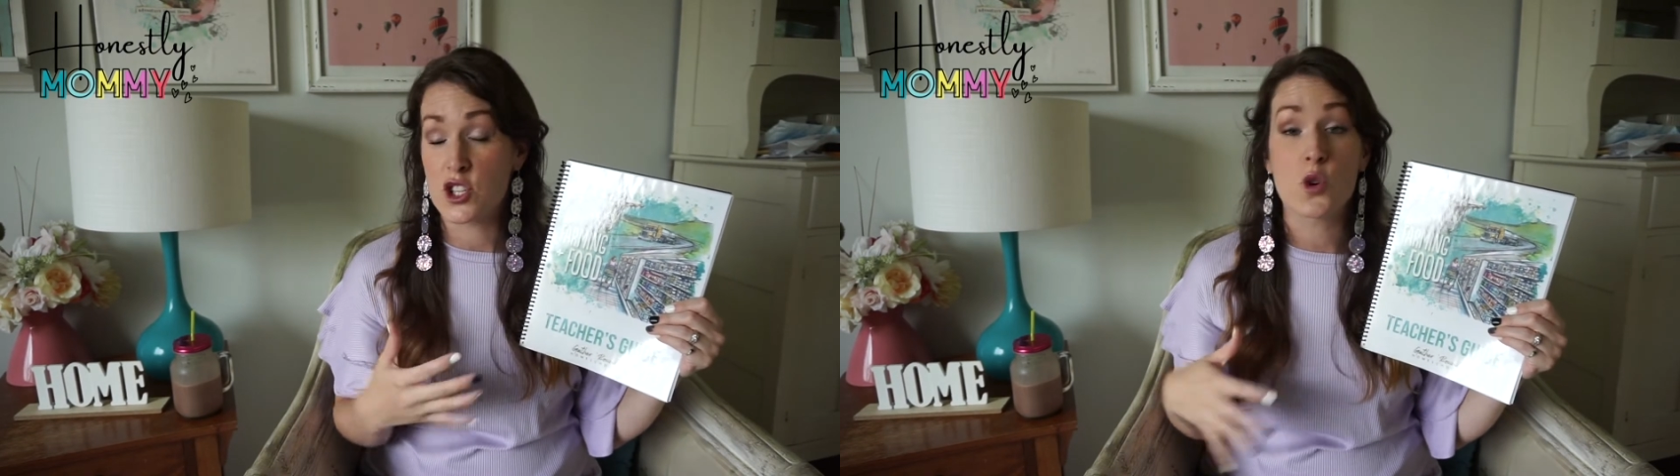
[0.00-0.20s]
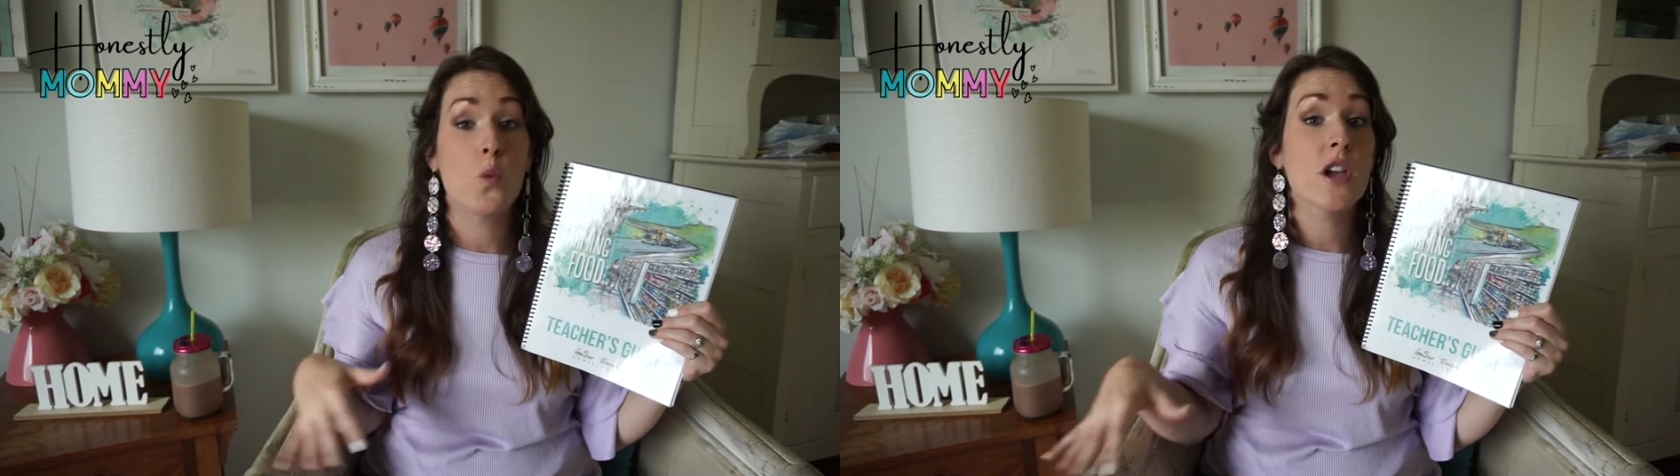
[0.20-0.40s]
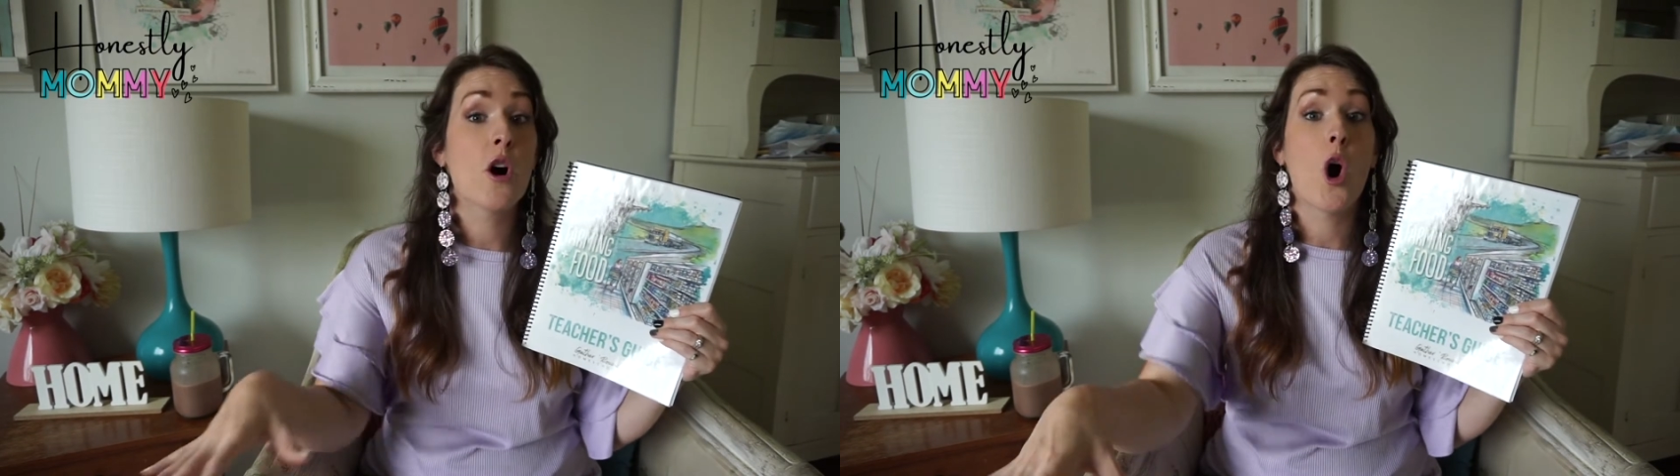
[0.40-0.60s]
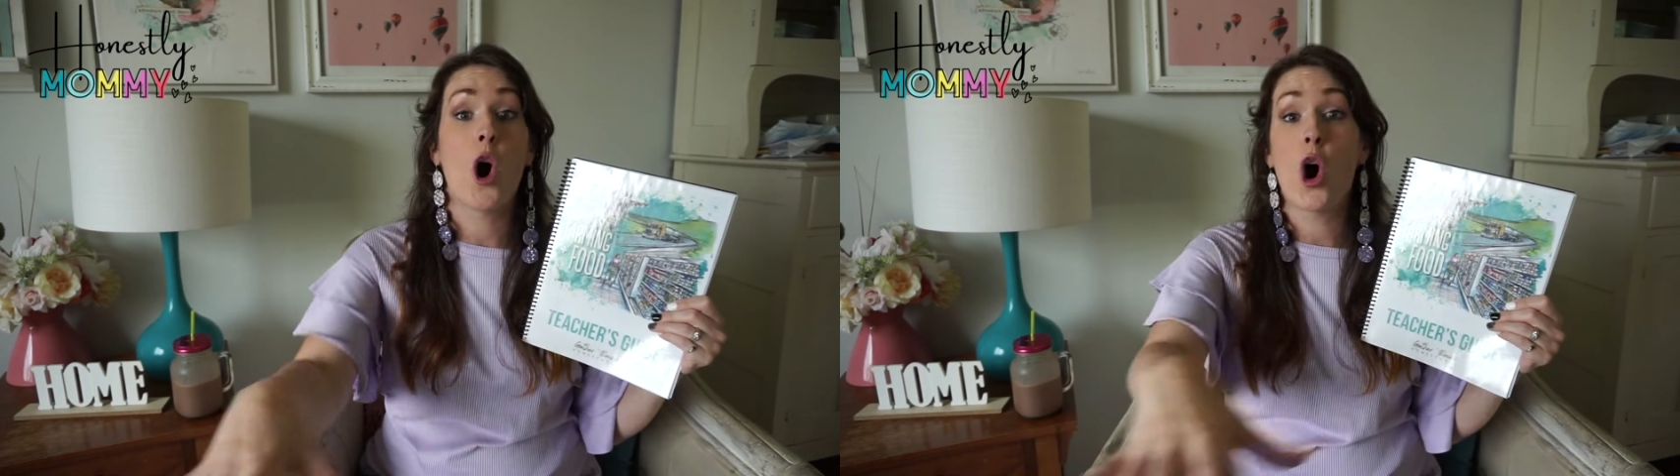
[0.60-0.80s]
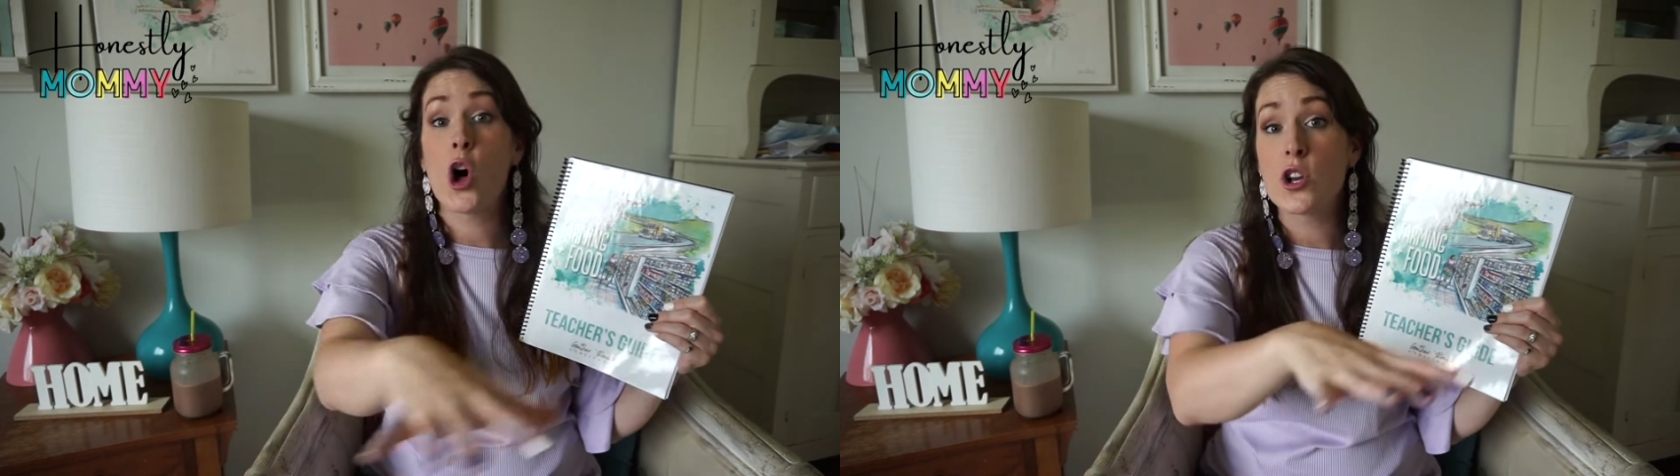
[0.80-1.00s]
So we
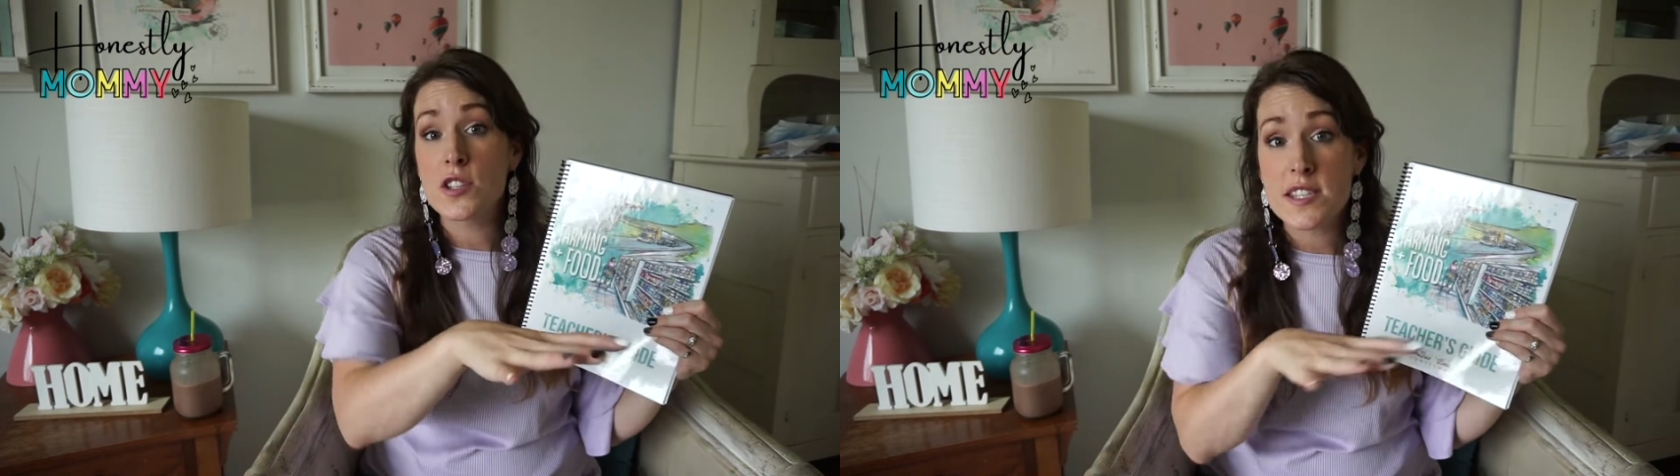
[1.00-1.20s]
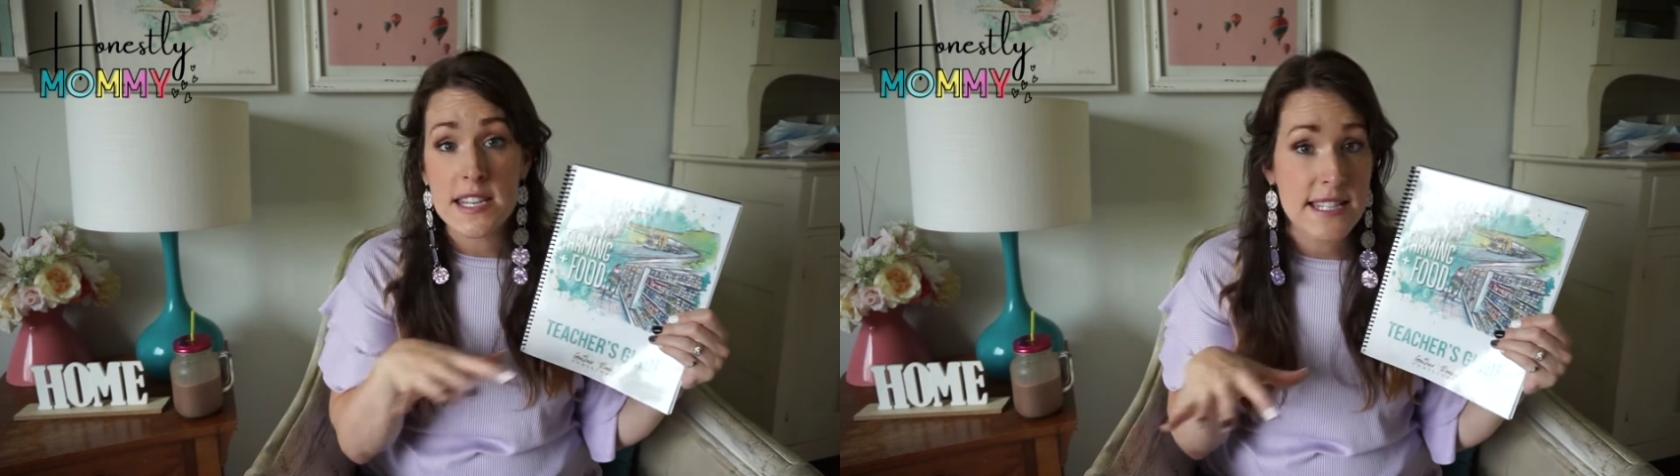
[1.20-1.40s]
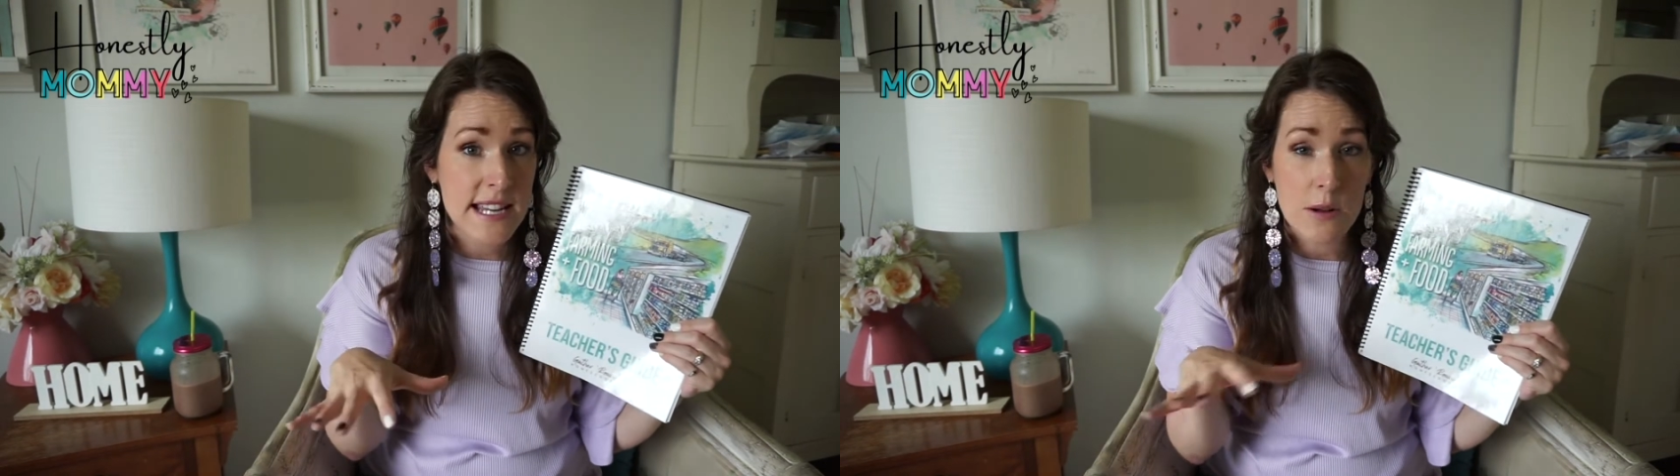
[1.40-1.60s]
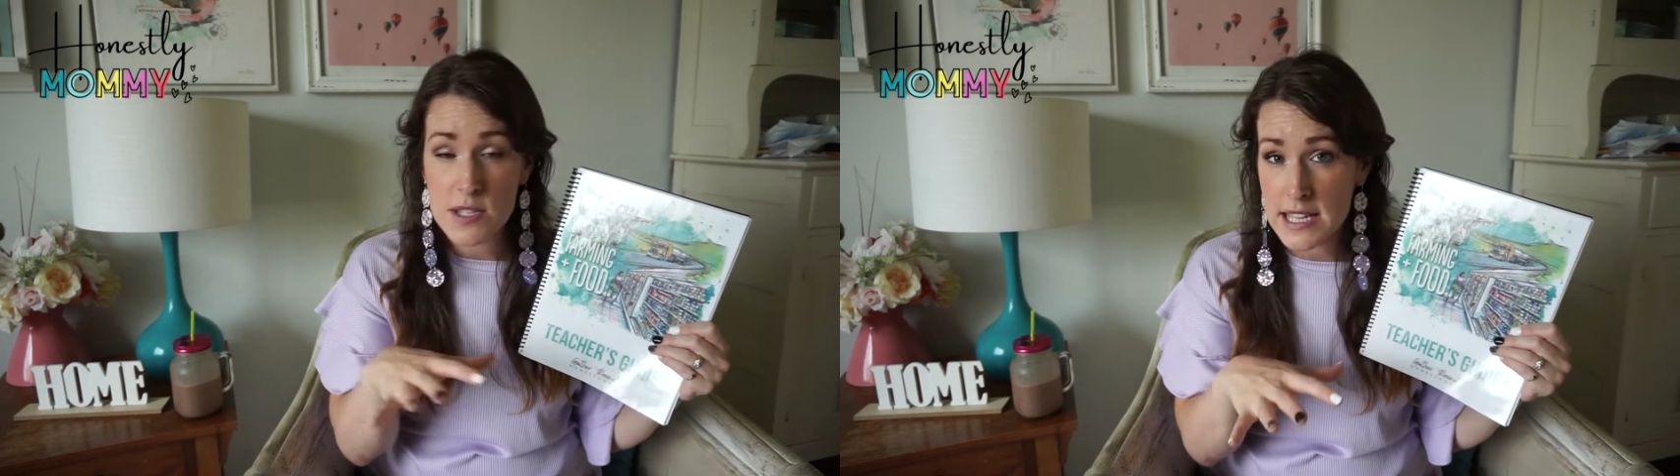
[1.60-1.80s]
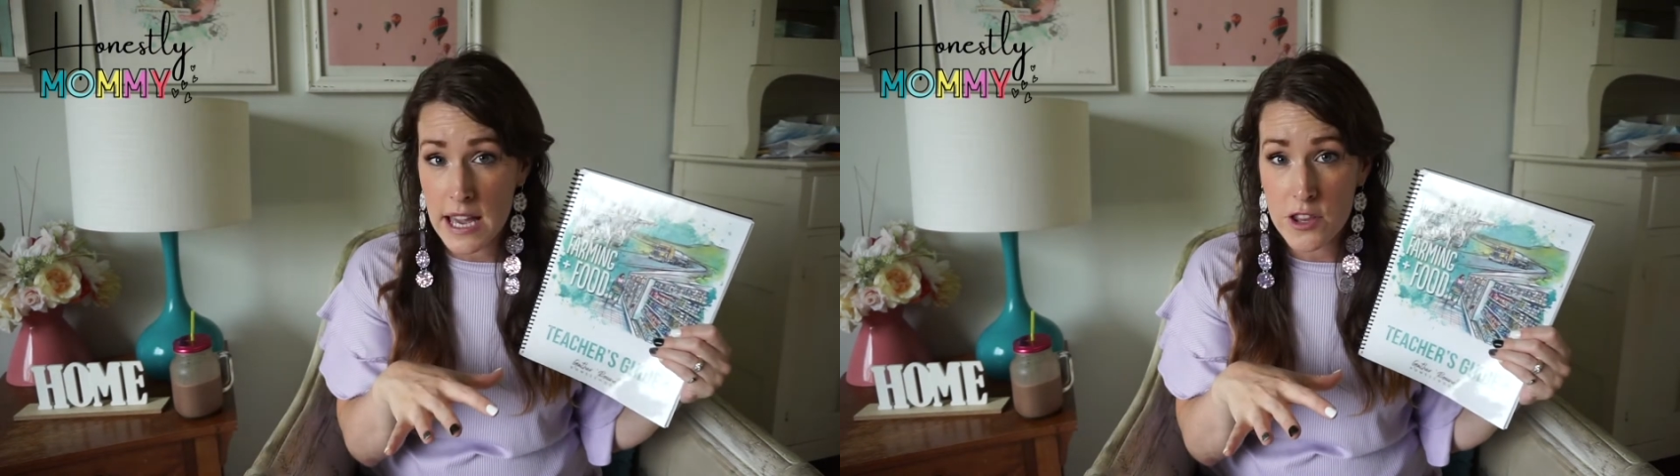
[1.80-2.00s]
all sit down
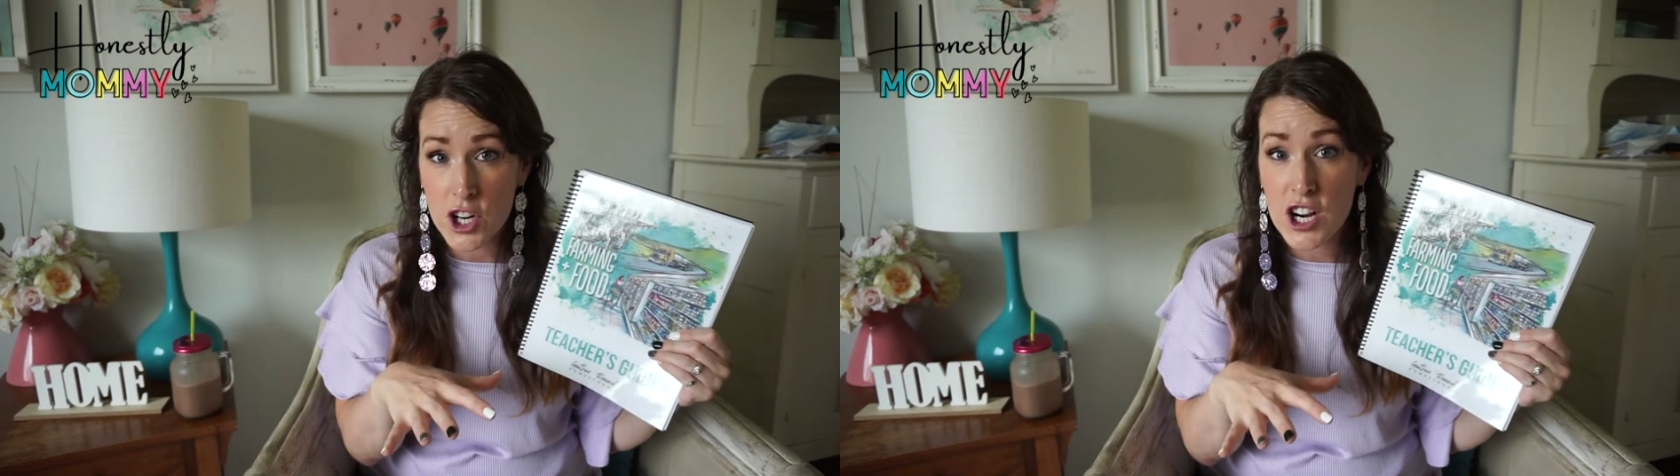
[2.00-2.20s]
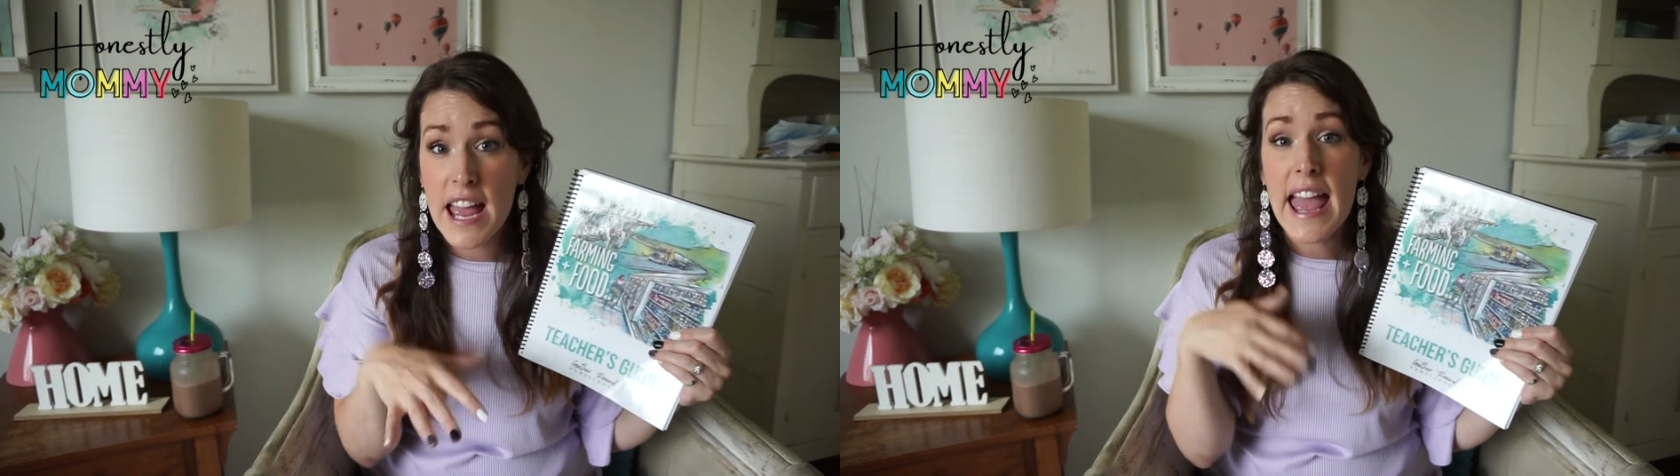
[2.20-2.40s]
together